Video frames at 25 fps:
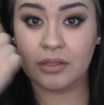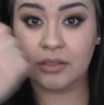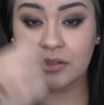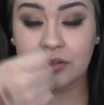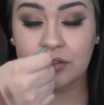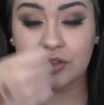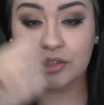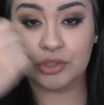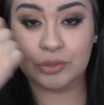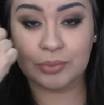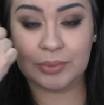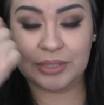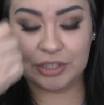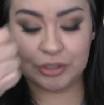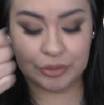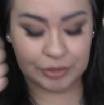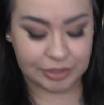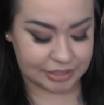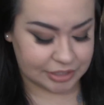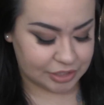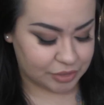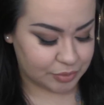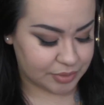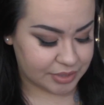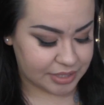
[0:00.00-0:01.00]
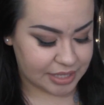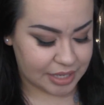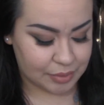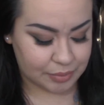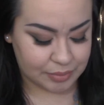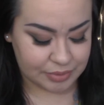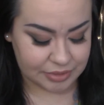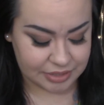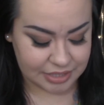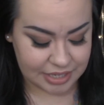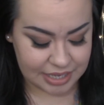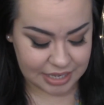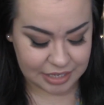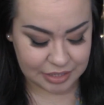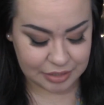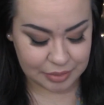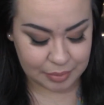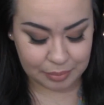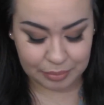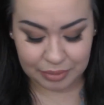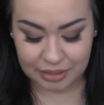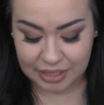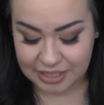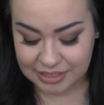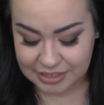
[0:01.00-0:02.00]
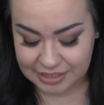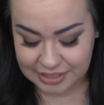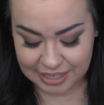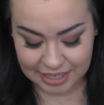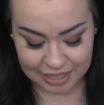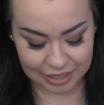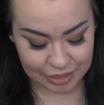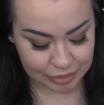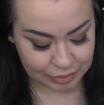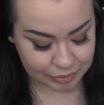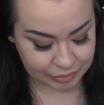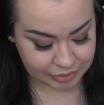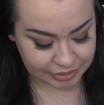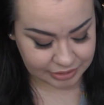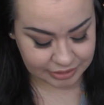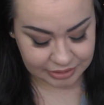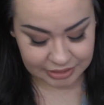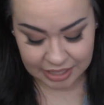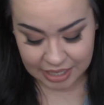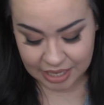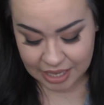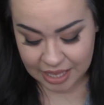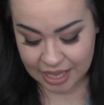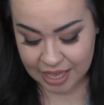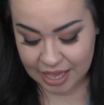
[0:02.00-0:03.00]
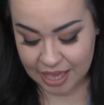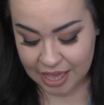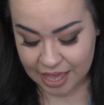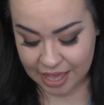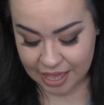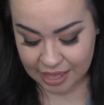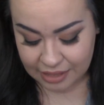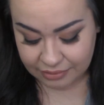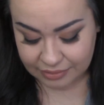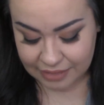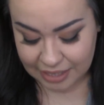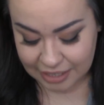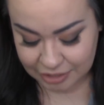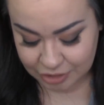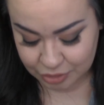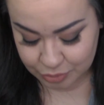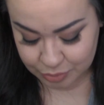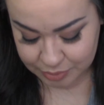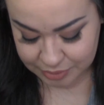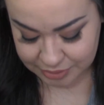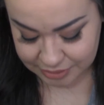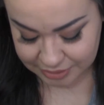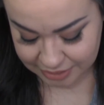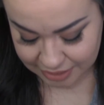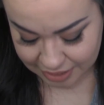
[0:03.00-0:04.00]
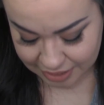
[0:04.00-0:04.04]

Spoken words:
do my crease with that one and blend it out. Last one,